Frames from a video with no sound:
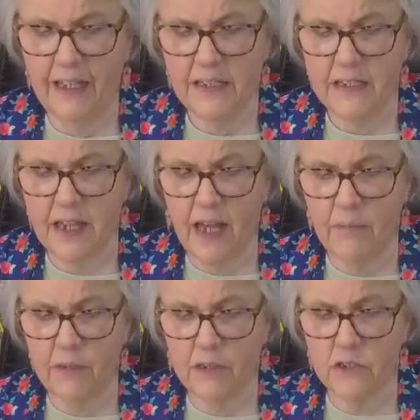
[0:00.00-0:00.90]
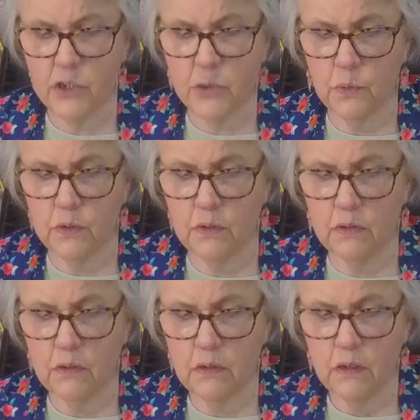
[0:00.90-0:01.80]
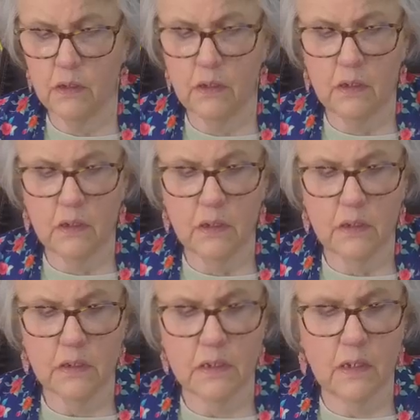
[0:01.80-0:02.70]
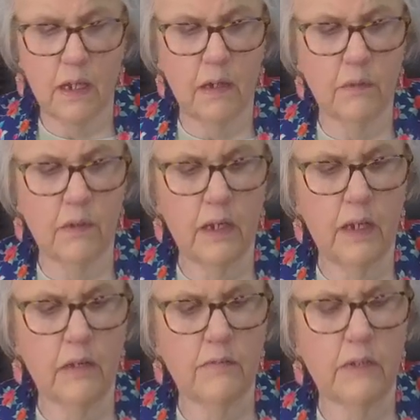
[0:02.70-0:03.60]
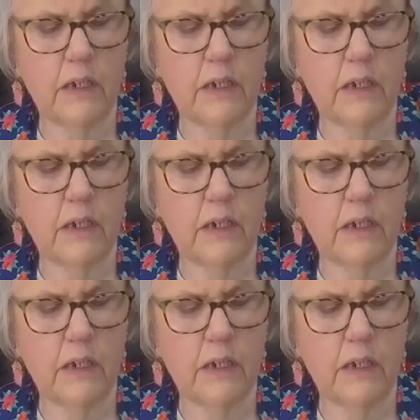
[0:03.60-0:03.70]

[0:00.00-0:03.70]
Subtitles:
So I'm not sure. So I will have a